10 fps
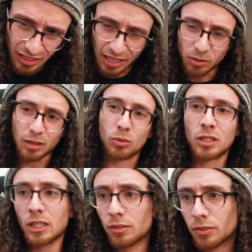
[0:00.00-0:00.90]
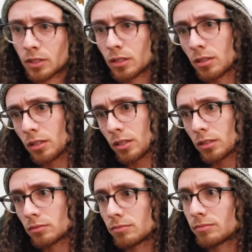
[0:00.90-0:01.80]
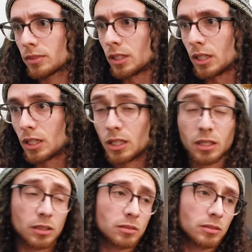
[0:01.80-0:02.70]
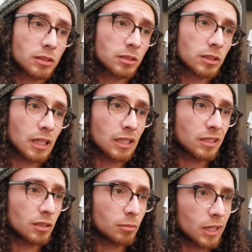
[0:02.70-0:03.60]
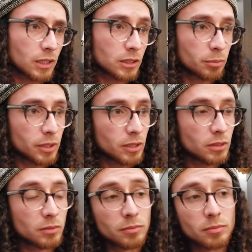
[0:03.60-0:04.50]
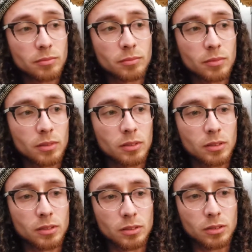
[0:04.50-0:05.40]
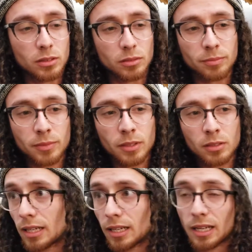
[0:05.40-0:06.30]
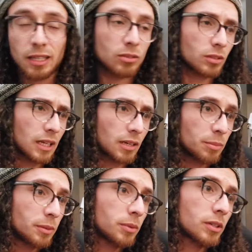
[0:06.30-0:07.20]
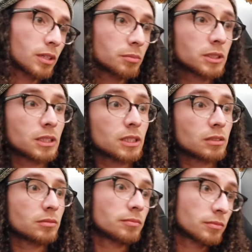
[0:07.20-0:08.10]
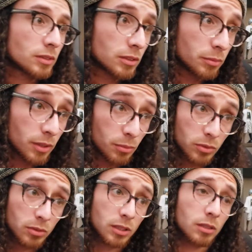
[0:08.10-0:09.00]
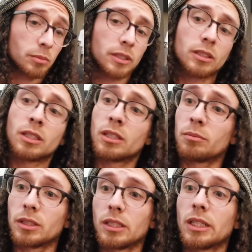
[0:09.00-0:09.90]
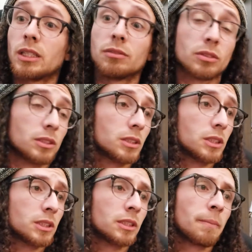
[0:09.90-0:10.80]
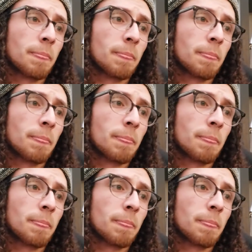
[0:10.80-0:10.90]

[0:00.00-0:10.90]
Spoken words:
want to give a slightly unbiased opinion. So I know a lot of people are upset about Mortal Kombat being at Evo this year,